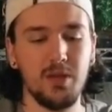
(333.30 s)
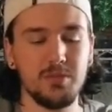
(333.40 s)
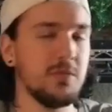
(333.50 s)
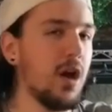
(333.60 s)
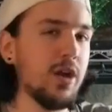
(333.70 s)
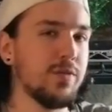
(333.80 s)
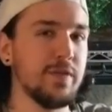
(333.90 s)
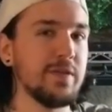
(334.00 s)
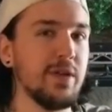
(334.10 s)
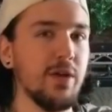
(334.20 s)

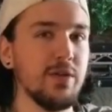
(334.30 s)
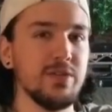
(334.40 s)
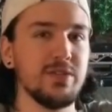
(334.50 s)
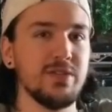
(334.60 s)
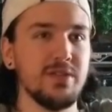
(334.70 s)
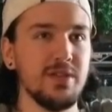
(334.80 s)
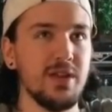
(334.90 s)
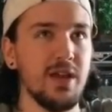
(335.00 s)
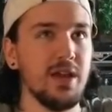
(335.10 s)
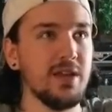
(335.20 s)
$150.
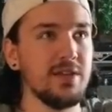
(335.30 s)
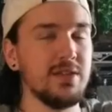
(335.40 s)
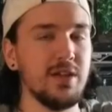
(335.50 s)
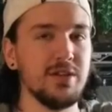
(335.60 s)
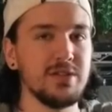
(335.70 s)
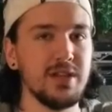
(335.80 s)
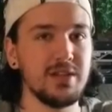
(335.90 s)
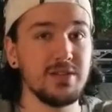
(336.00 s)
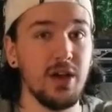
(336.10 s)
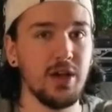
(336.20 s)
And say your snake's
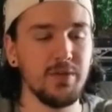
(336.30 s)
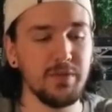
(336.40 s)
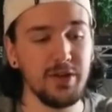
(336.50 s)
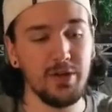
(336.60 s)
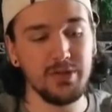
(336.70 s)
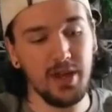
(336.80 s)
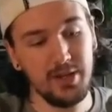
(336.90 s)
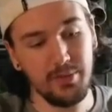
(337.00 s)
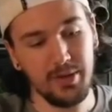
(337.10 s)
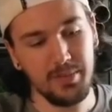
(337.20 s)
$150
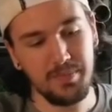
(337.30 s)
anyway,